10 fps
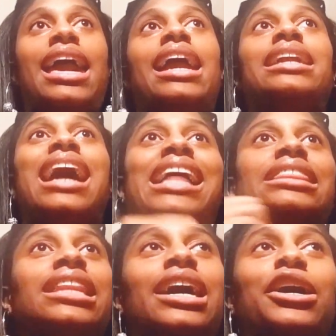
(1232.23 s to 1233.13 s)
And I
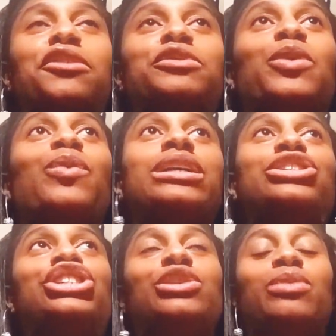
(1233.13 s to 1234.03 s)
loved when
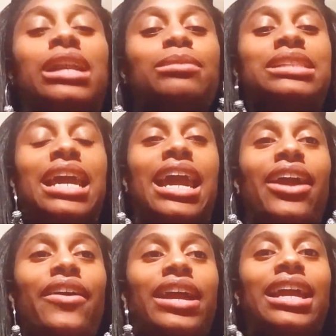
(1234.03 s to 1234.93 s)
she went up to
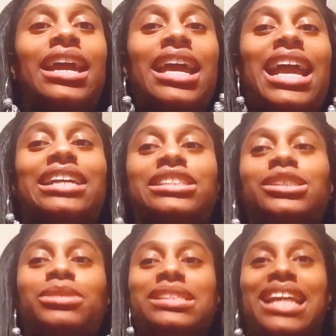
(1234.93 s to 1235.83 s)
Harry and
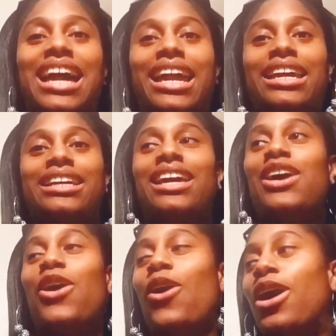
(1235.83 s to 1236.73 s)
she was like
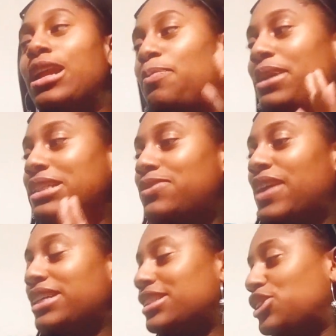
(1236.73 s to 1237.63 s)
all up in his
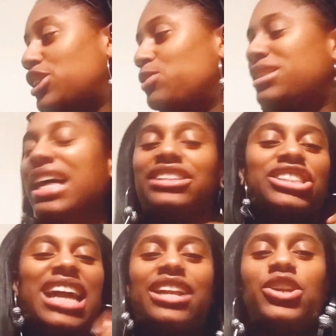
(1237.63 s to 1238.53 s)
face. And she was like,
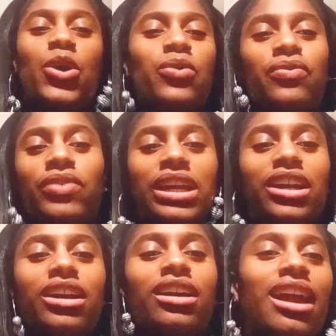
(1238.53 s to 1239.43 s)
she had no
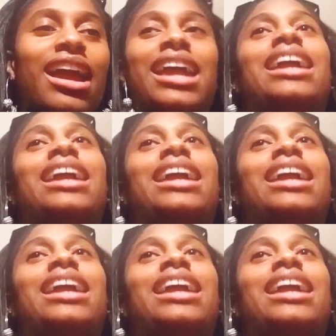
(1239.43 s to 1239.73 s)
fear.